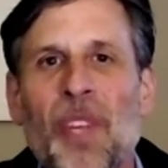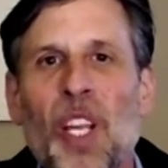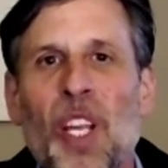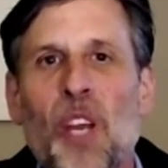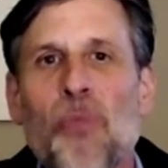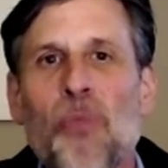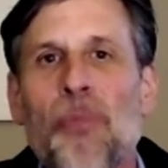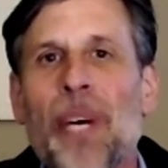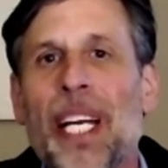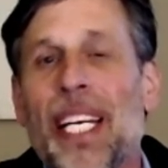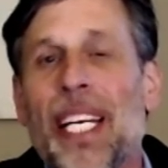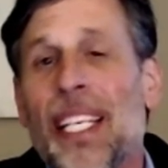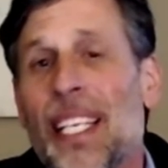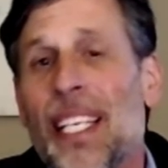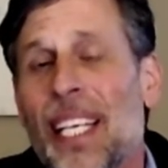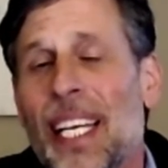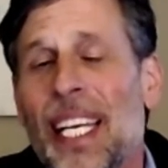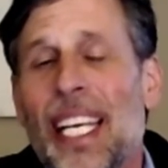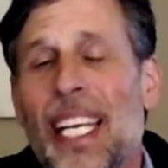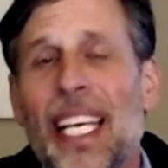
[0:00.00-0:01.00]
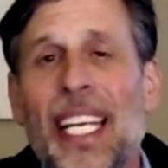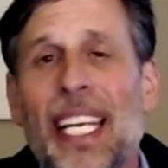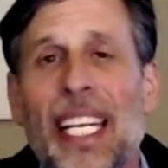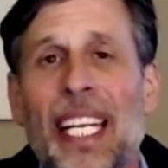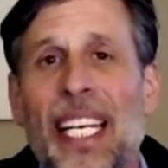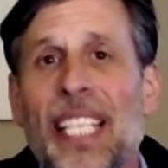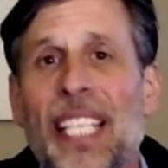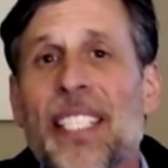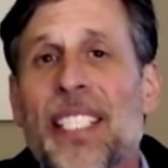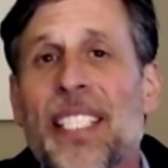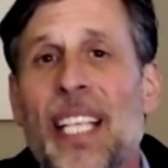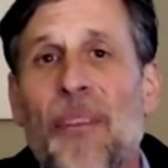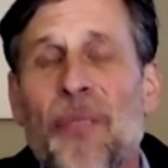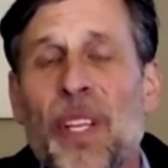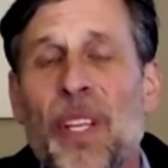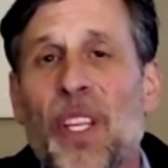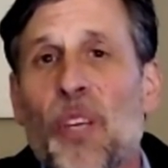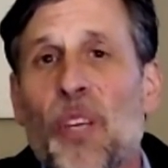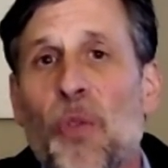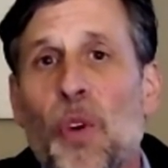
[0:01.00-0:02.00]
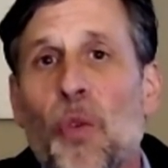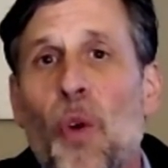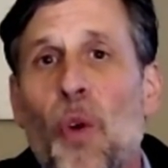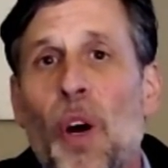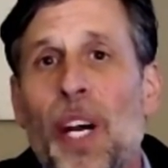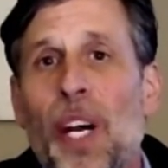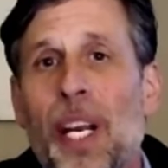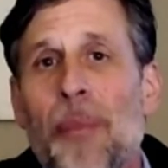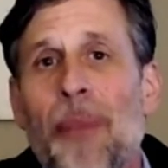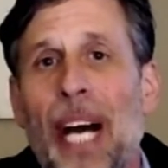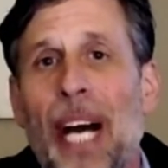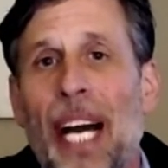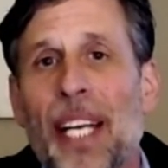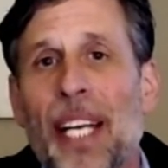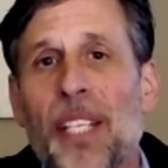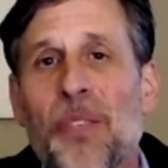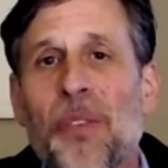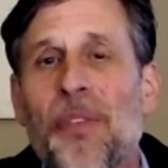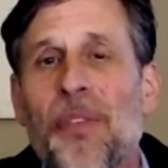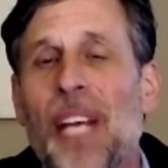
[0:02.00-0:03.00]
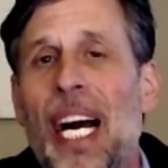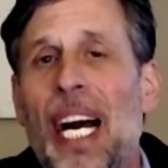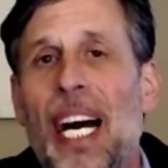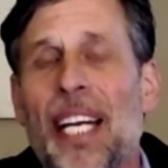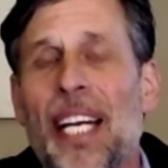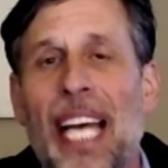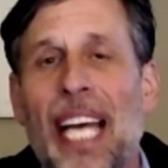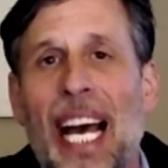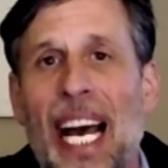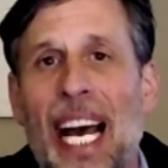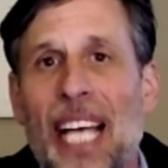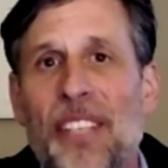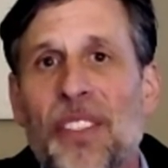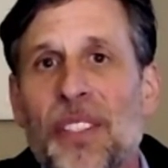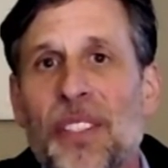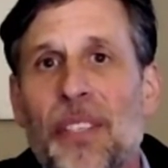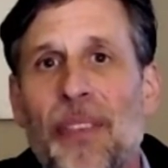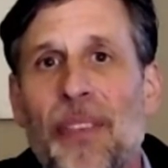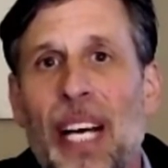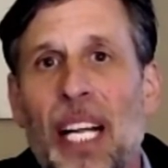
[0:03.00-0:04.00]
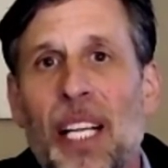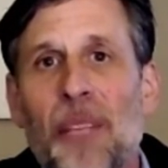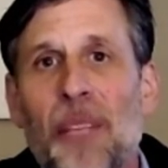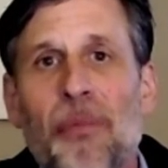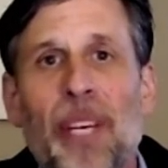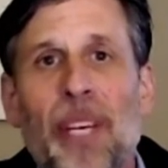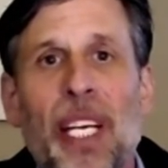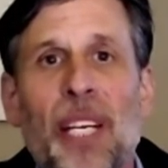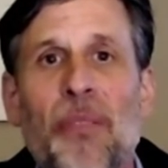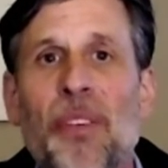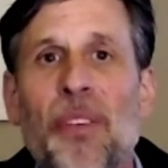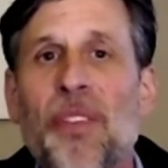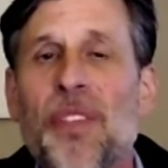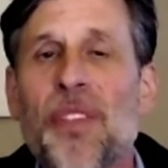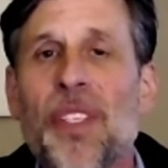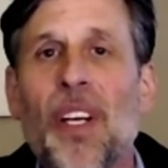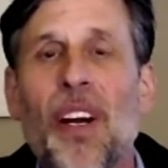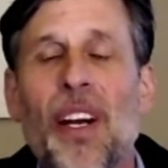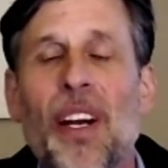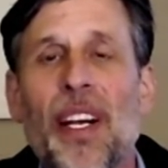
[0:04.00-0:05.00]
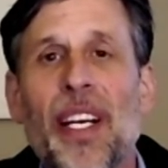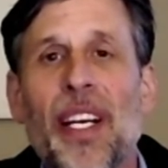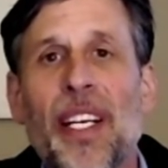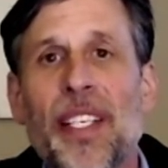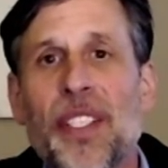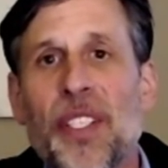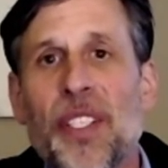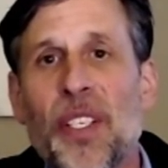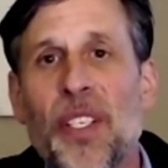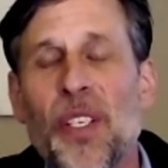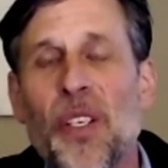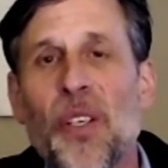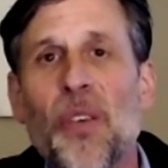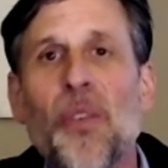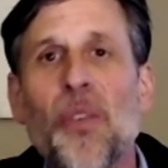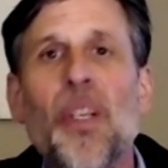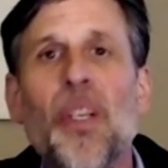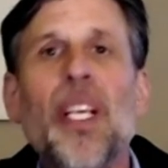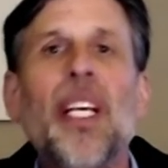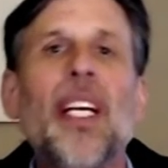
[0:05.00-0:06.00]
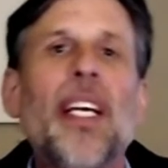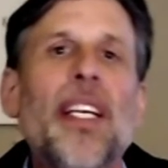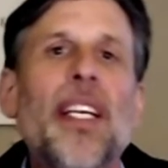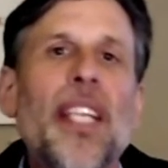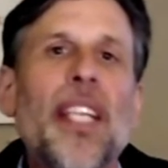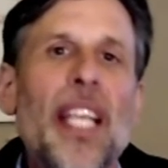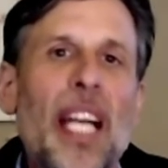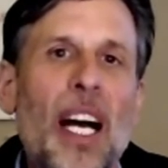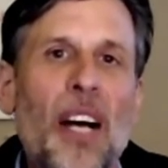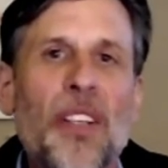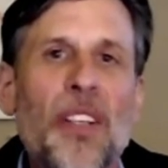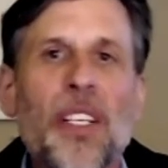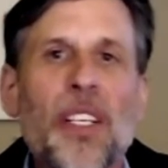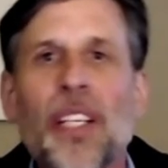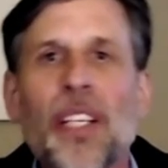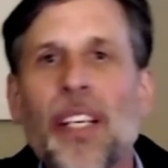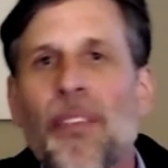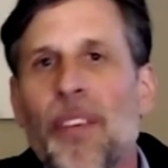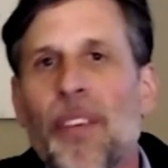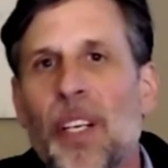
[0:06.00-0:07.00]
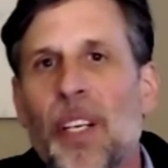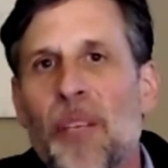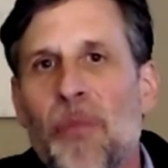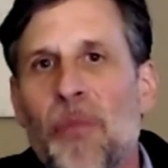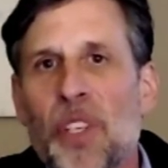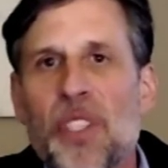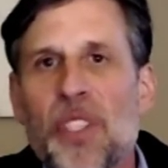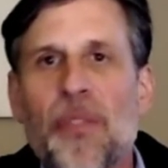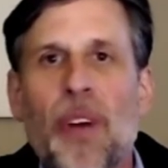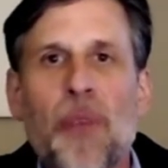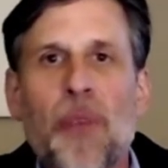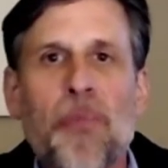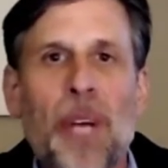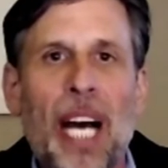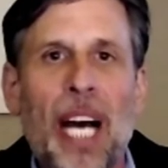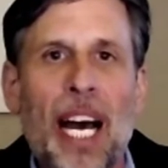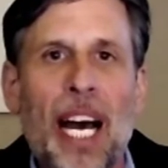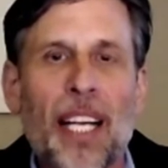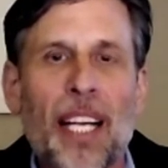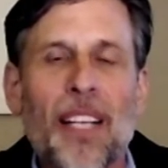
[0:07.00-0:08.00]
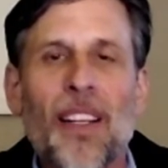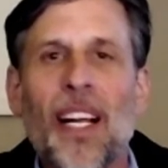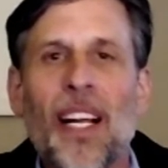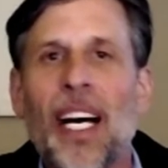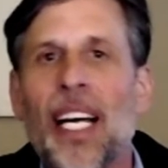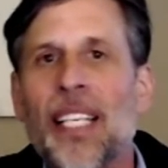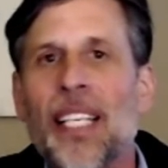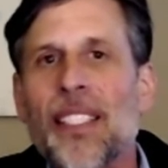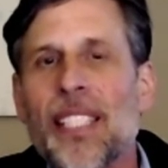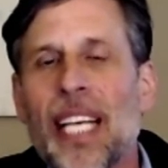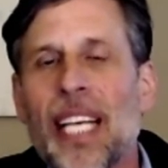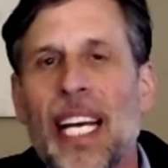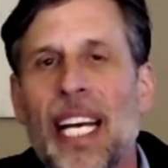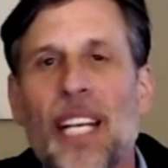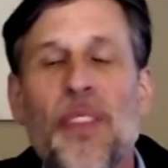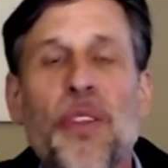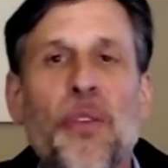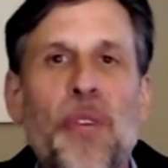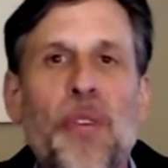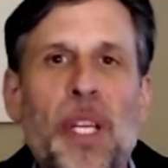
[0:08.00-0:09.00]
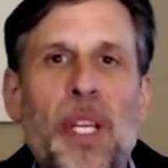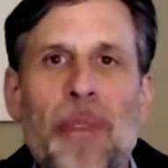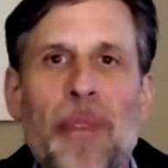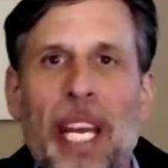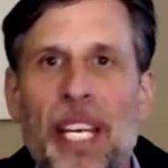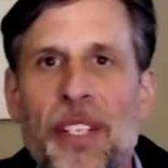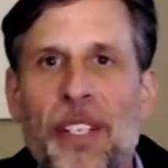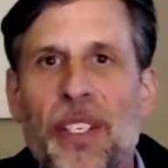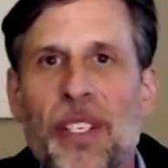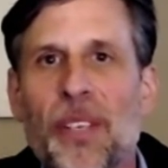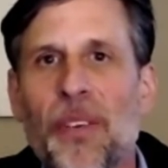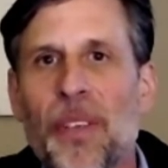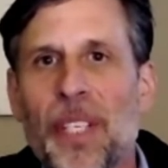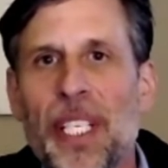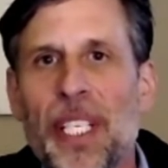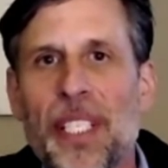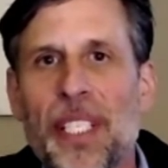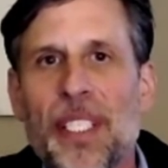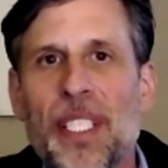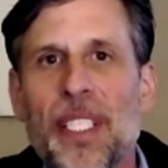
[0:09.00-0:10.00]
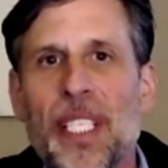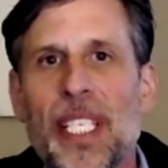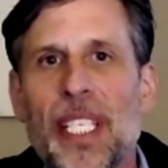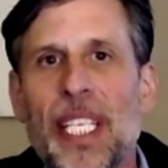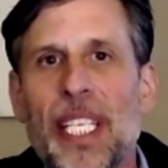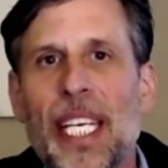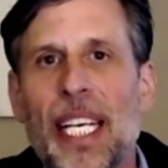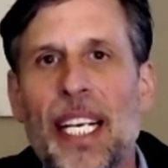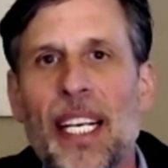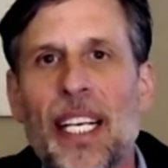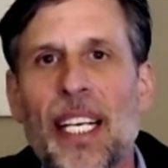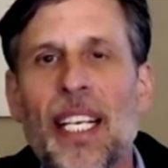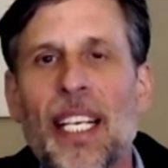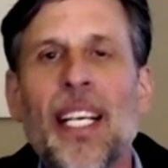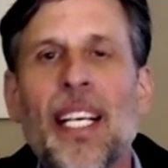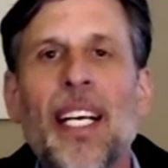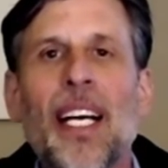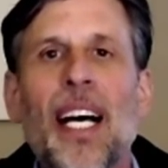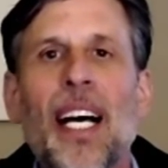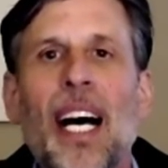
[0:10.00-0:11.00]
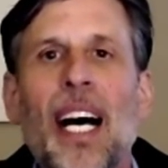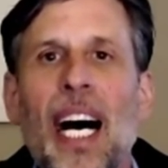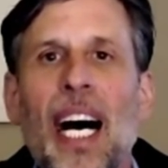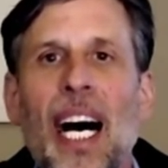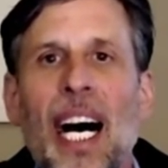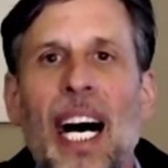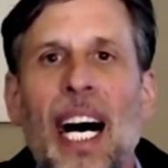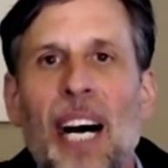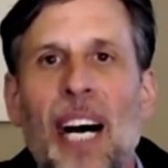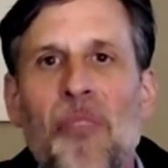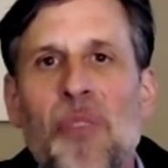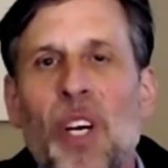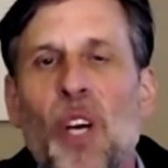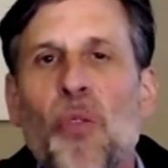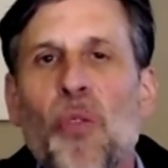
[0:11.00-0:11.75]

but it, it is something that we worry about as we've gone to agile development and we've started to you know deliver in most of our product lines kind of three major releases a year um,